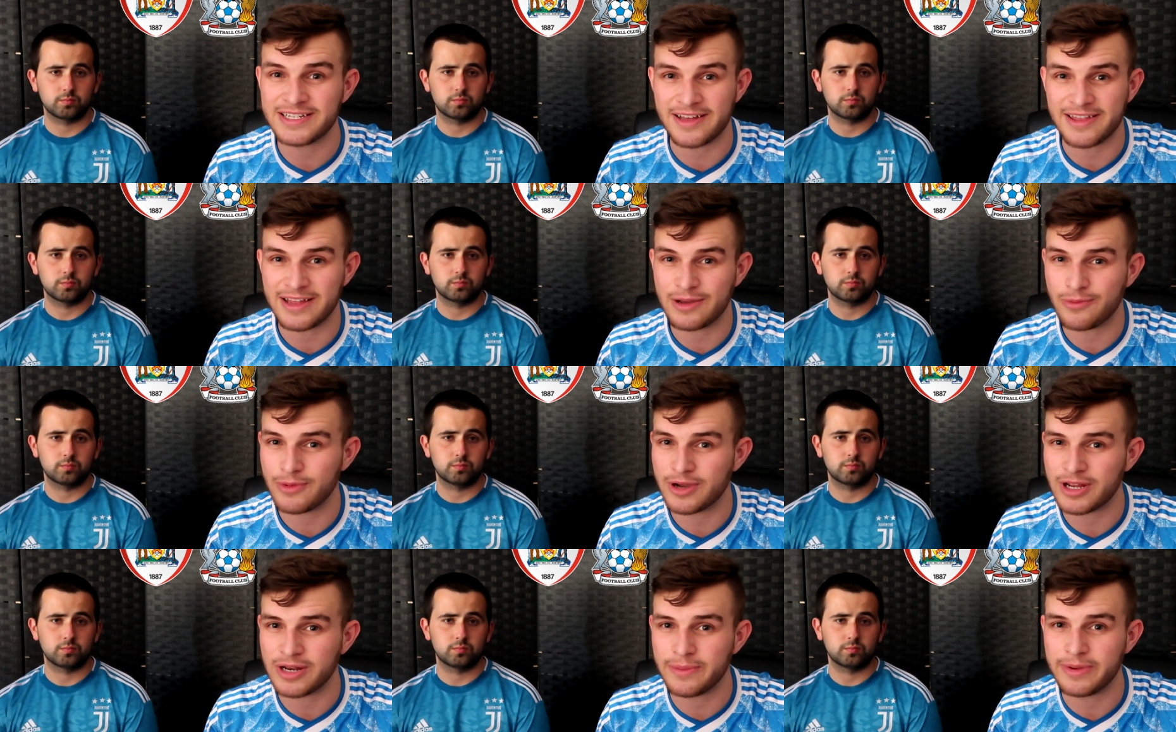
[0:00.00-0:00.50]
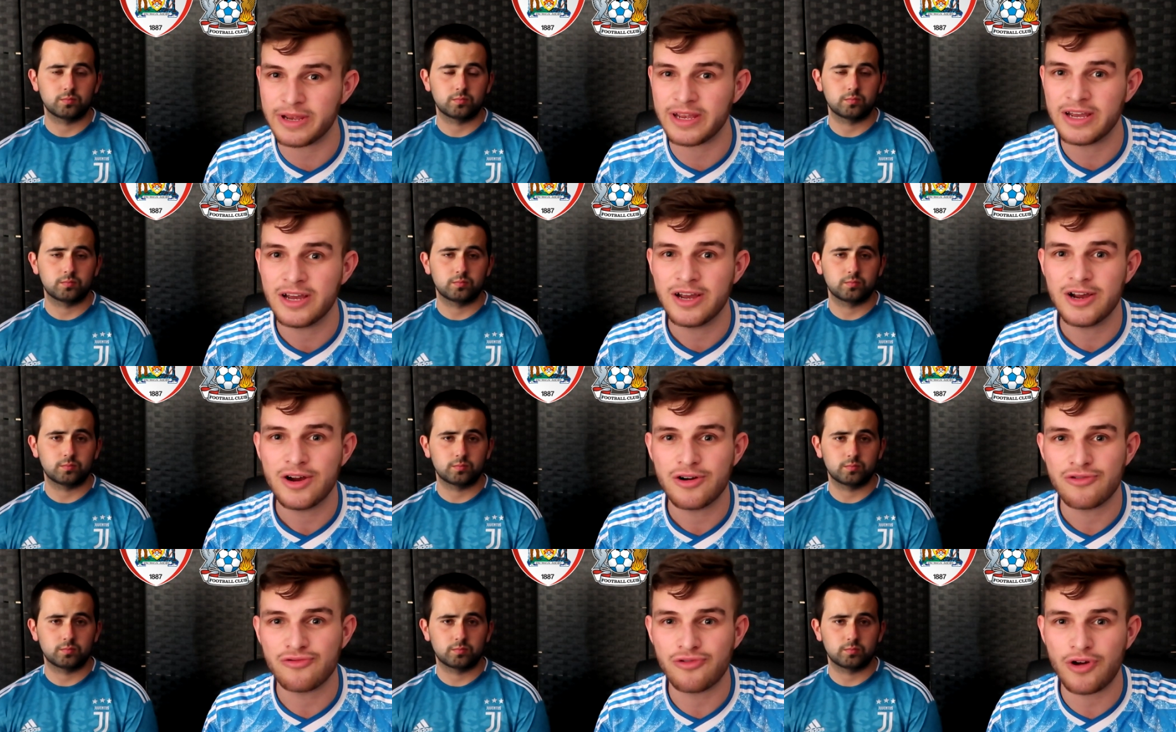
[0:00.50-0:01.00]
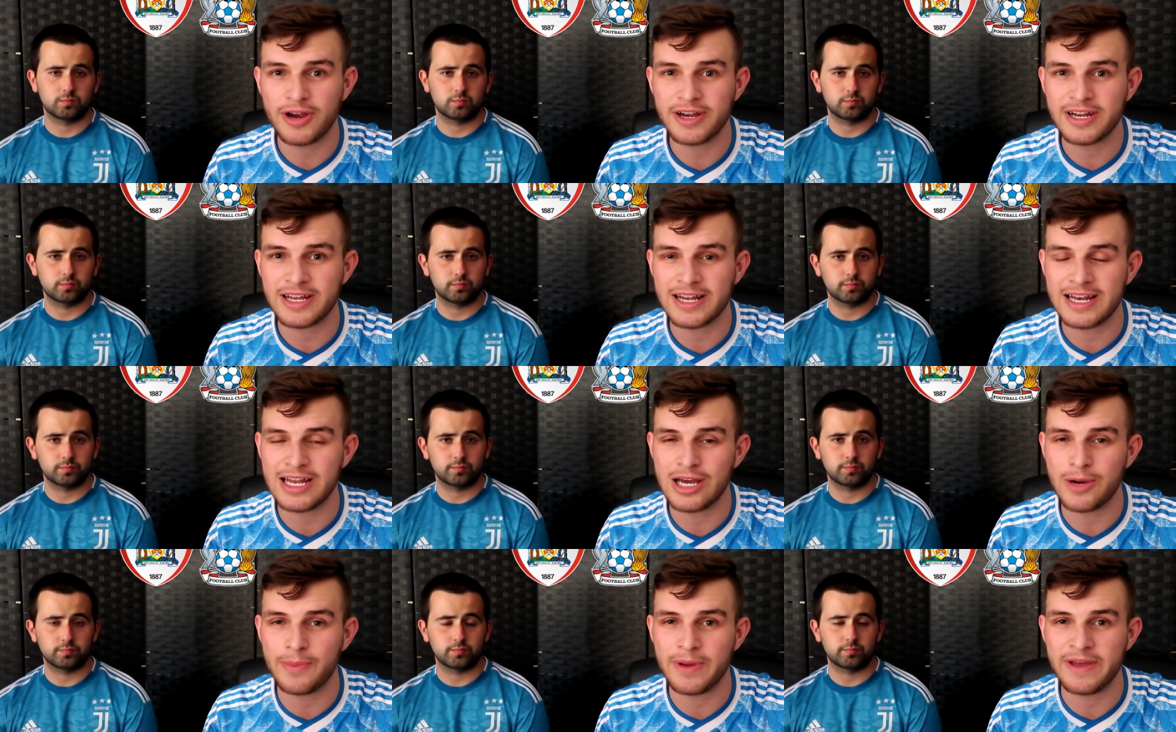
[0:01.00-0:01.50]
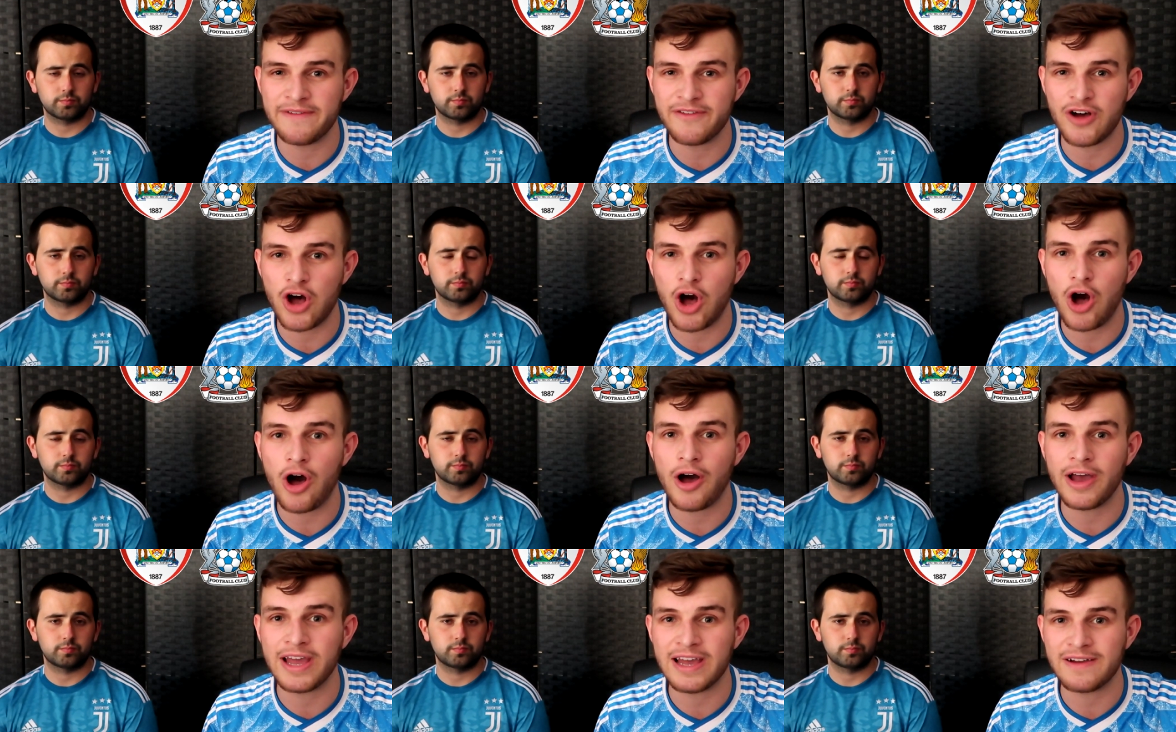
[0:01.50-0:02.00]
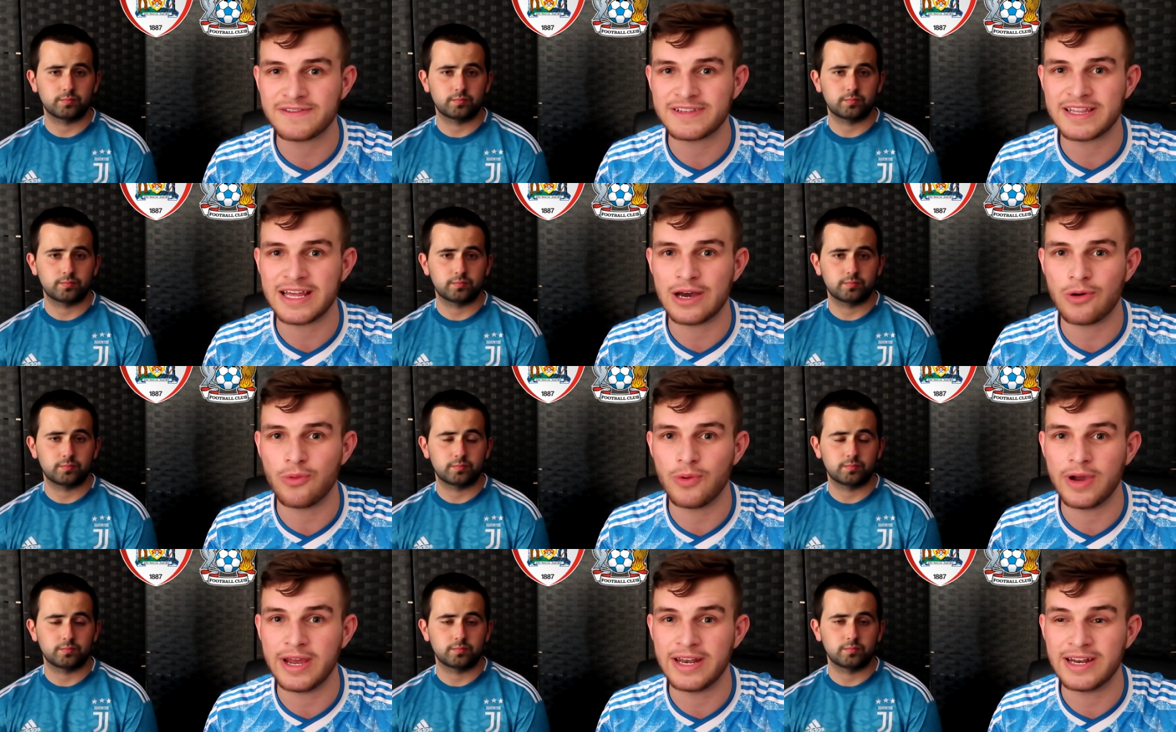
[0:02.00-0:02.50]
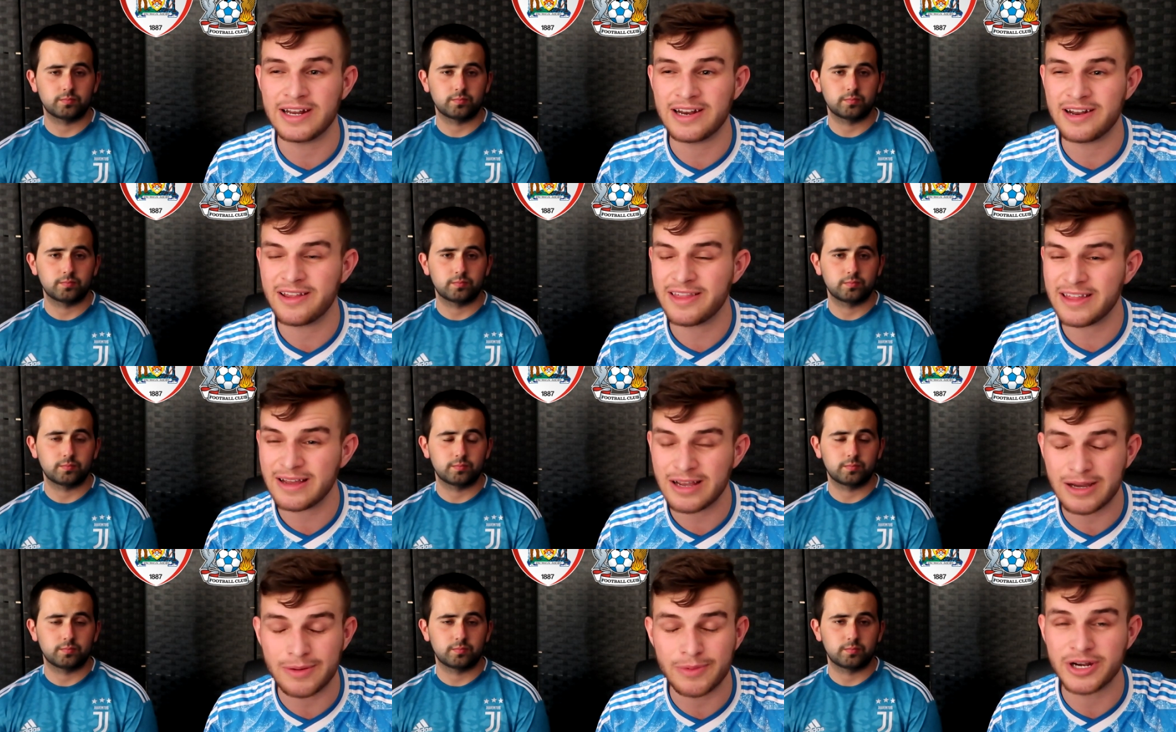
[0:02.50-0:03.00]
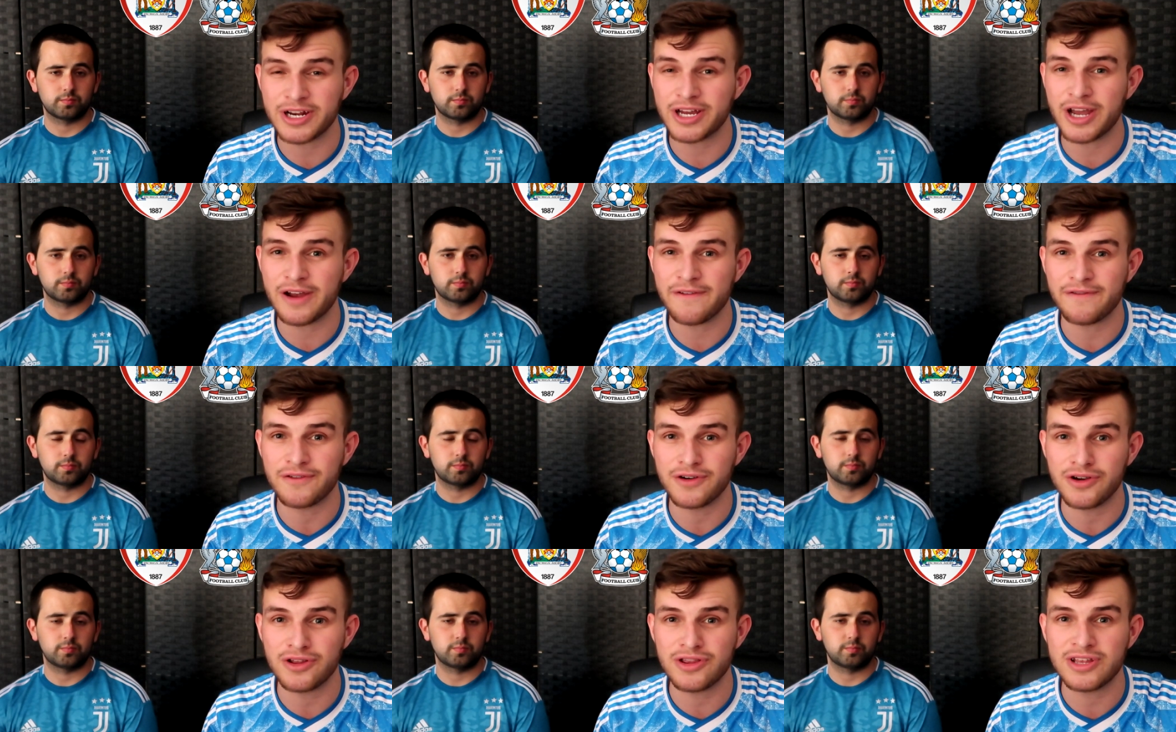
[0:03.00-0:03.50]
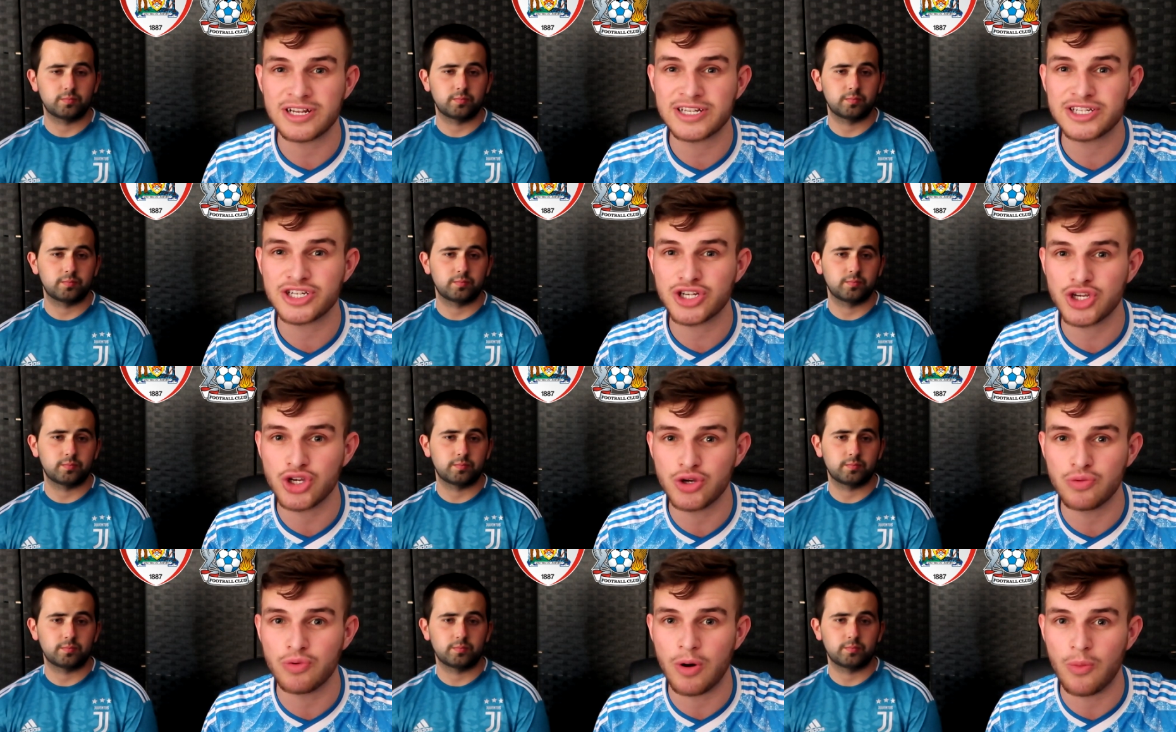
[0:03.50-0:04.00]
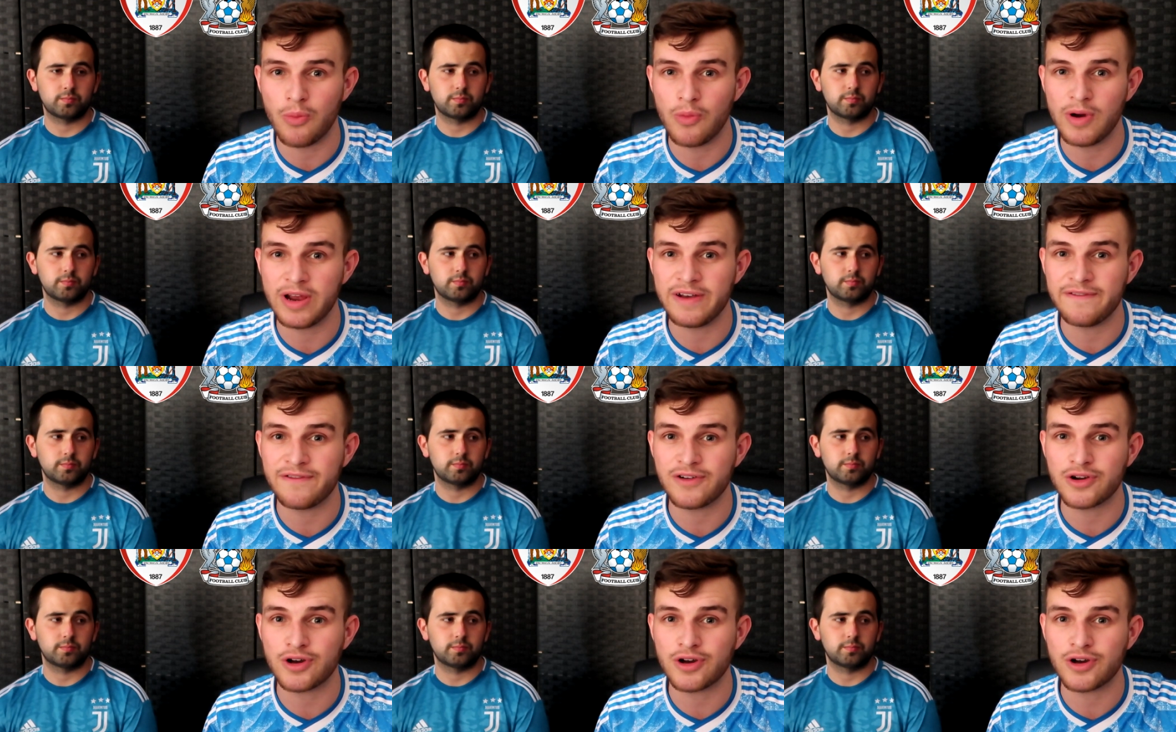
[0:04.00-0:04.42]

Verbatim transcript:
Speaker 1: I think we're going to be riding a little bit of a high after that win, and I think I'm going to go for another 2-1 win for